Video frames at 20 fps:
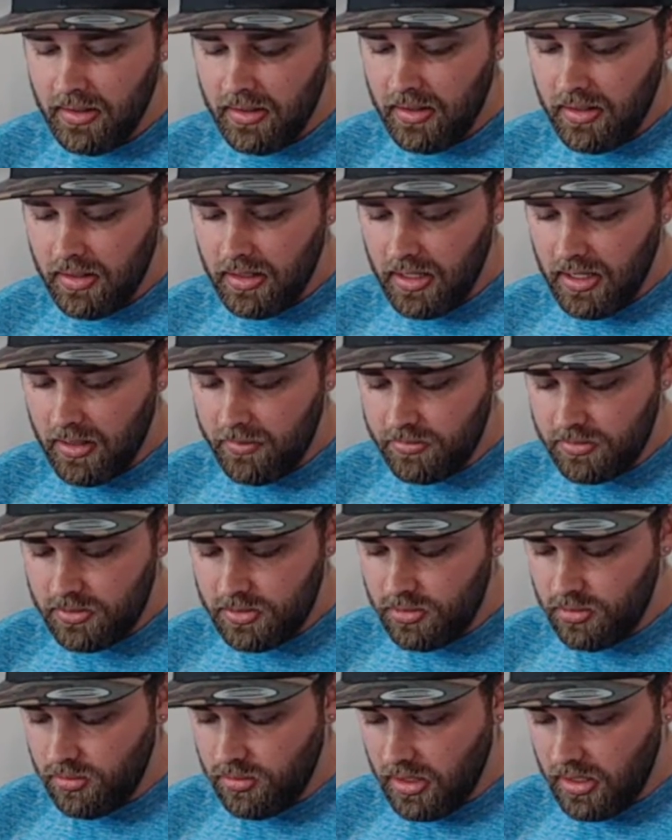
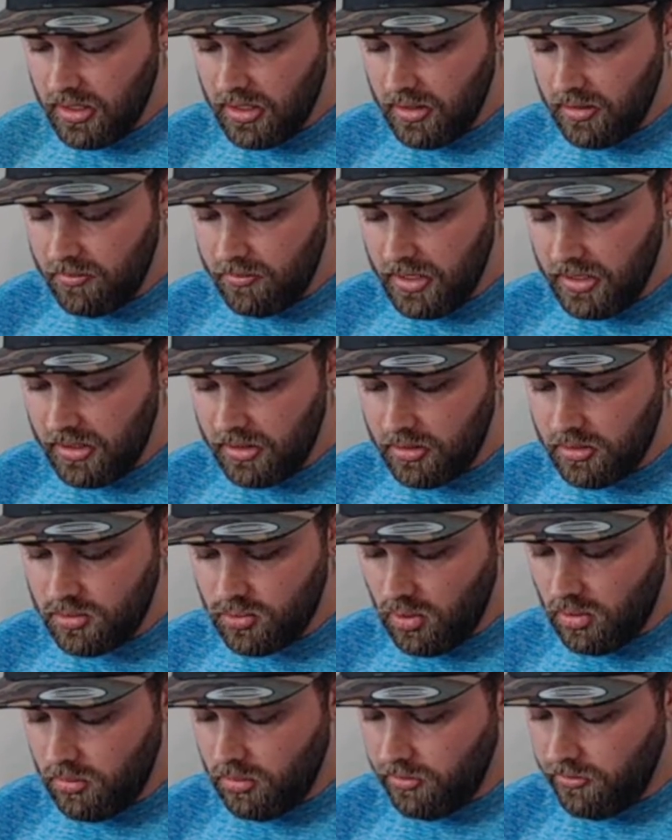to make it
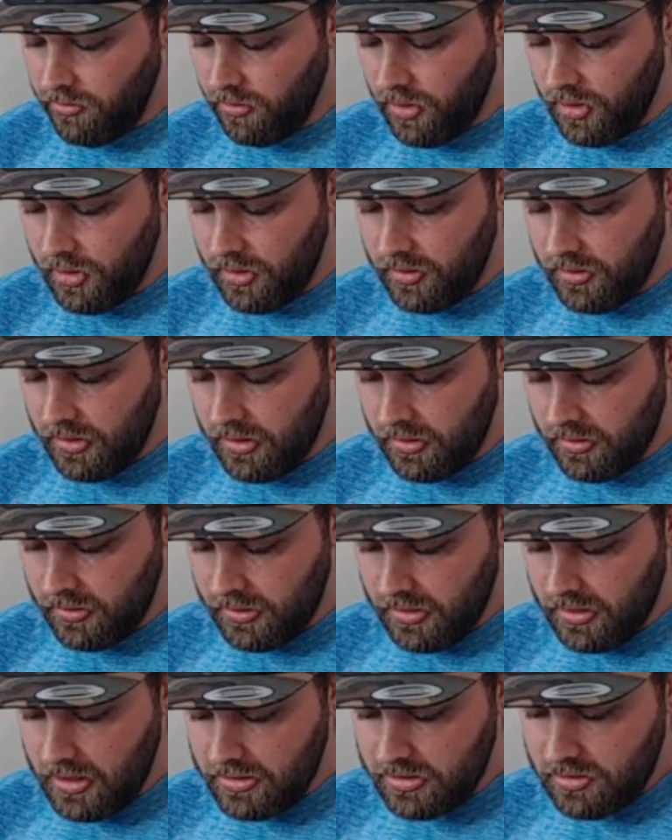enjoyable for you and
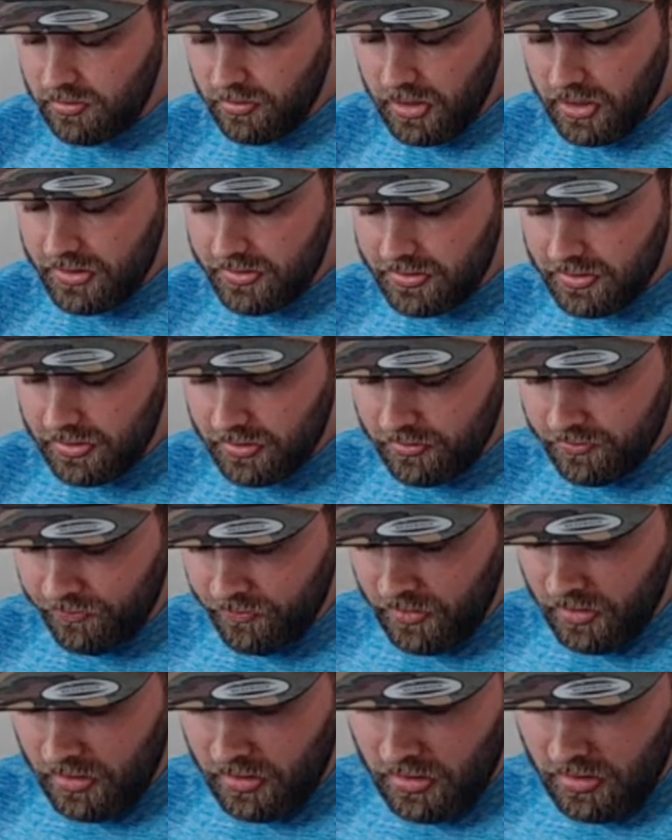customize. So
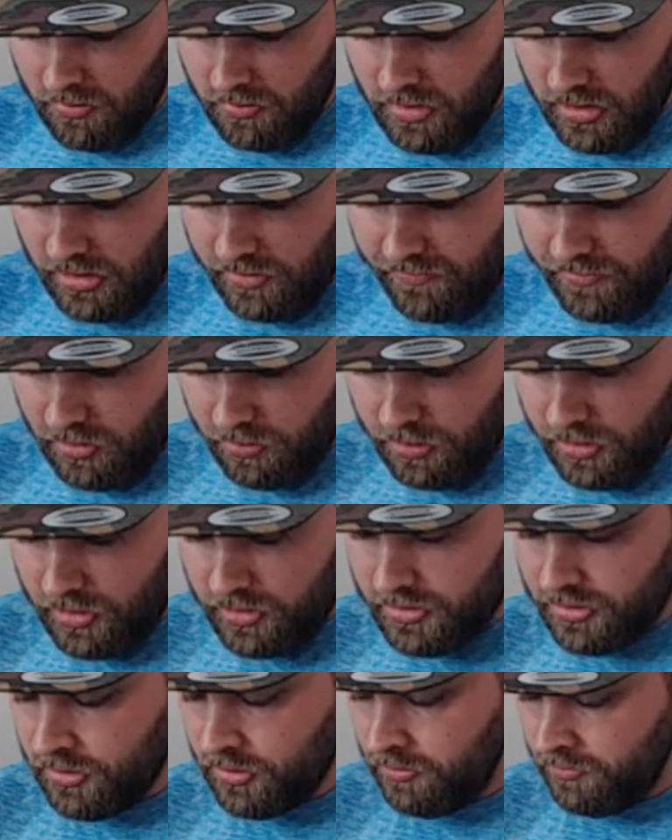make it feel
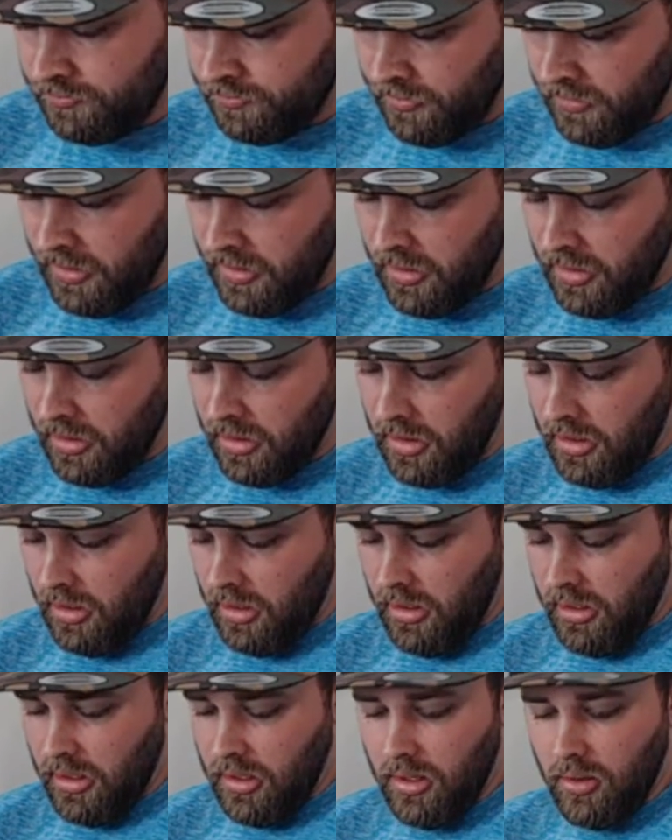personal.
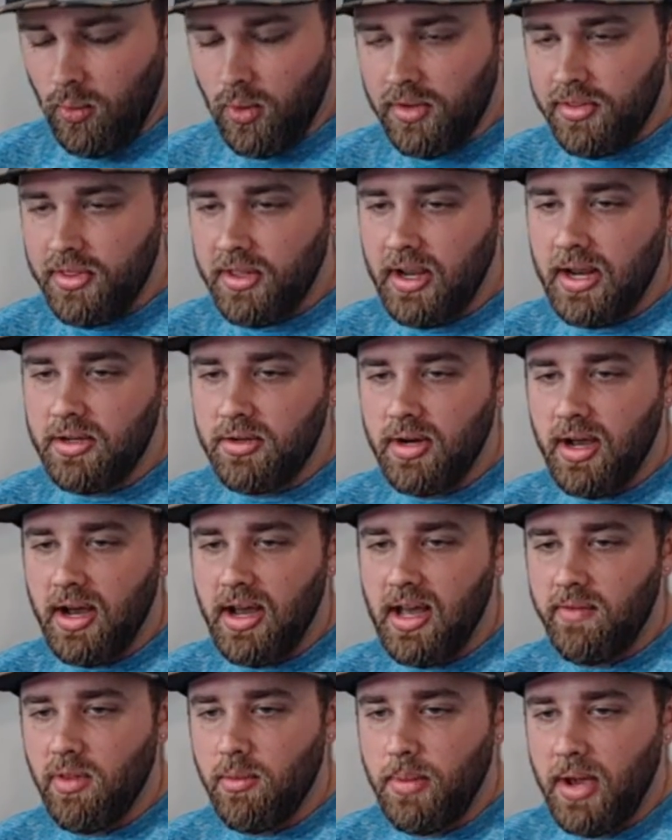One thing I do not
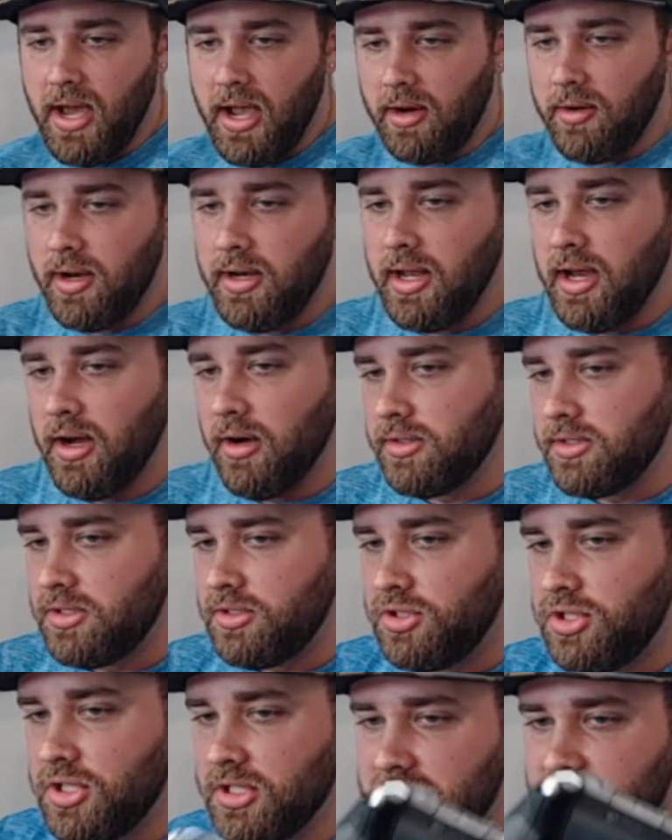have in the back right now, it's
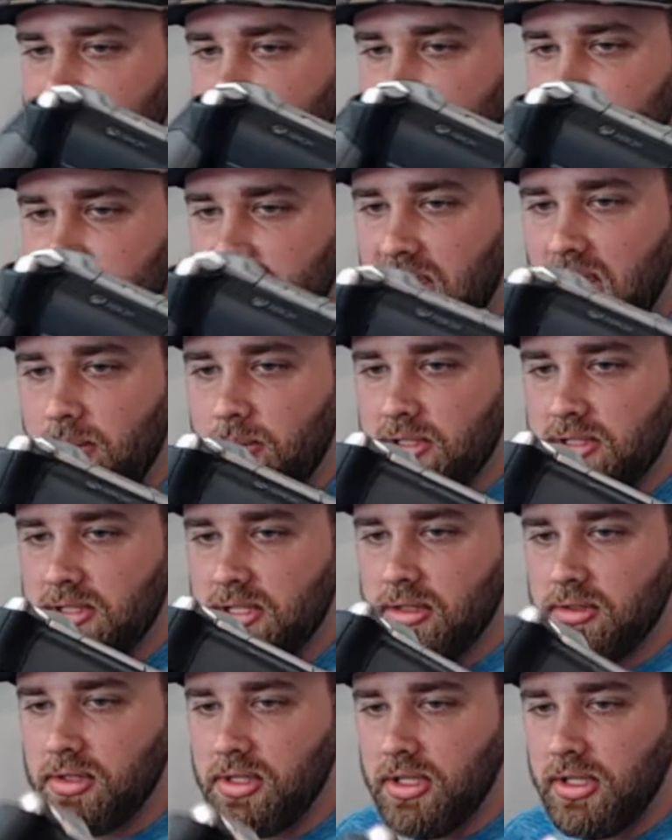just the same as the
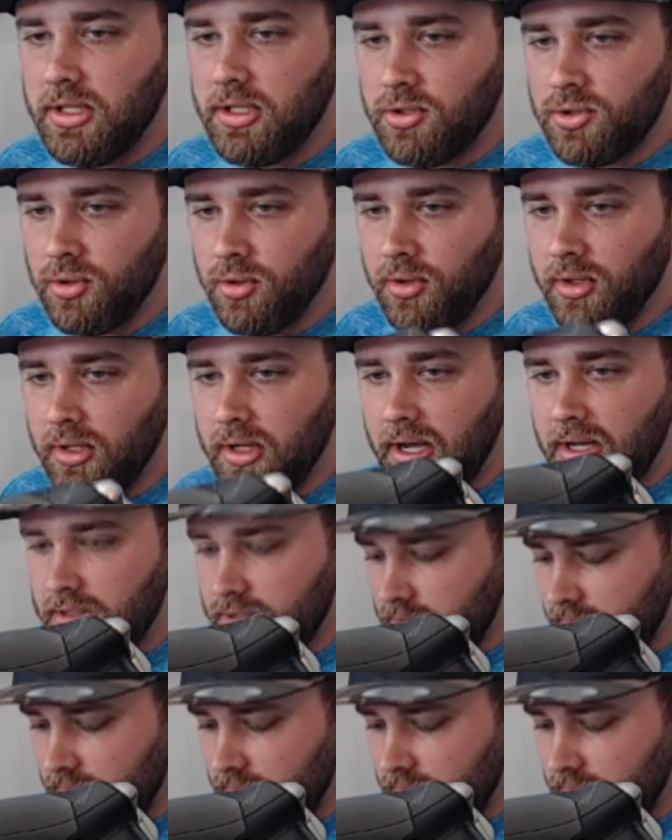Elite controller, guys. You've